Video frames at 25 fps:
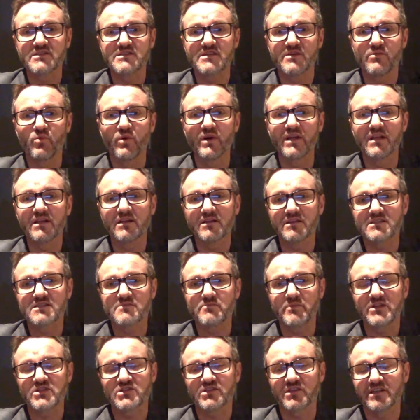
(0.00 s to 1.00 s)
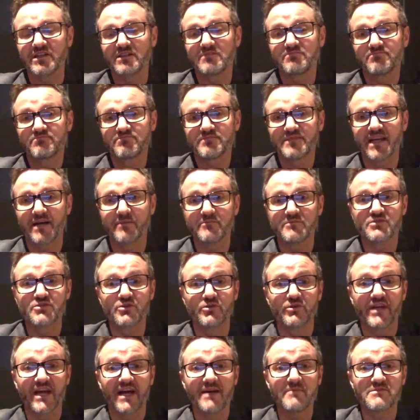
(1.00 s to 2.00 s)
because he will, especially come
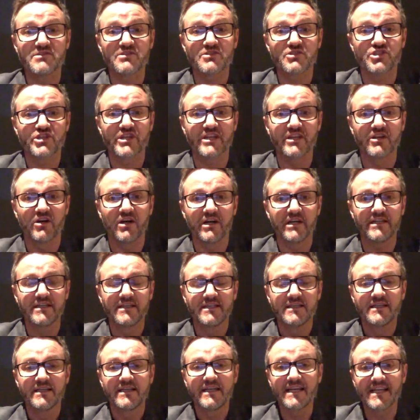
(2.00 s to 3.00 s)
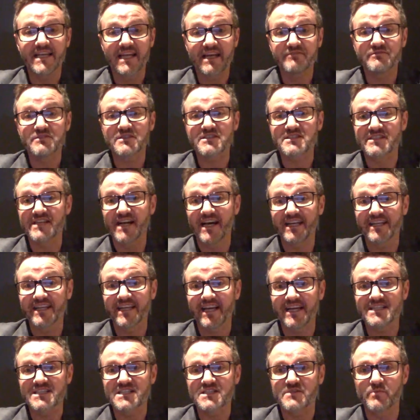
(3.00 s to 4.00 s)
2 games in Chennai, he'll have to
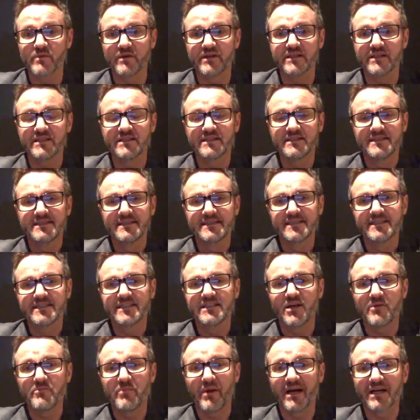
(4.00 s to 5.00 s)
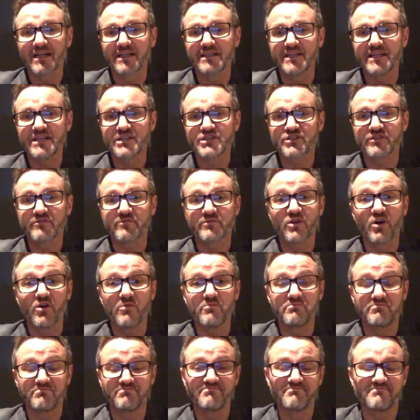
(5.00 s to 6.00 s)
start against spin. Bangladesh have
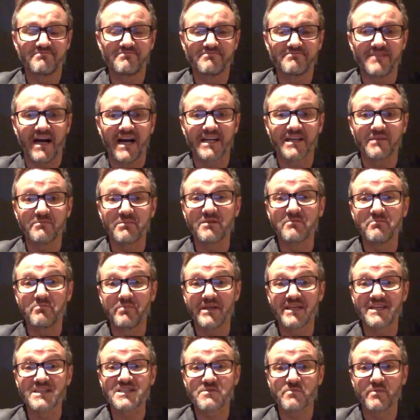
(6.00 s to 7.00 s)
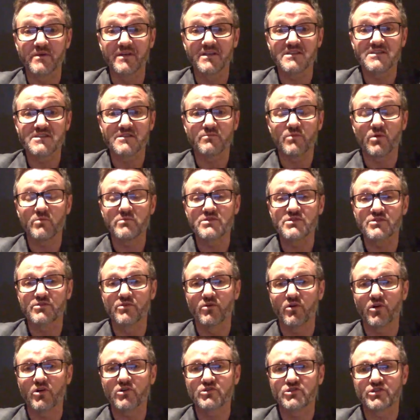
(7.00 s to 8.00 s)
got arguably better spinners than what we
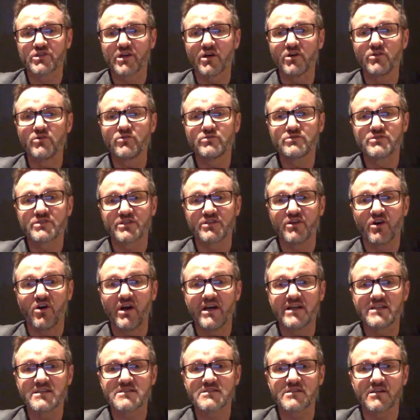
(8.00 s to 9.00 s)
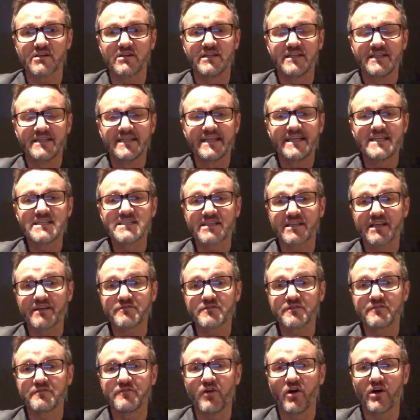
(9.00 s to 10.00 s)
saw on show tonight. So he's going
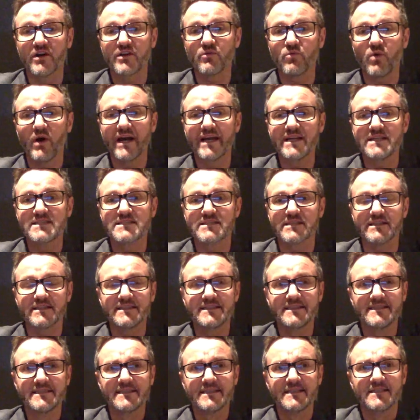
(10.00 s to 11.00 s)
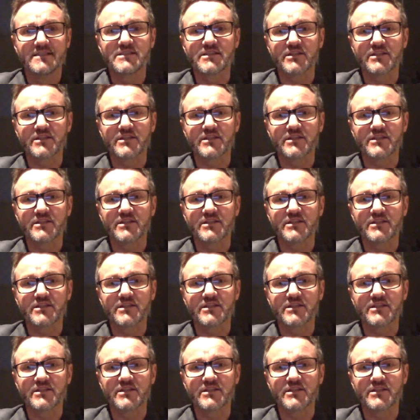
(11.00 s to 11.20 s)
to have to find a way to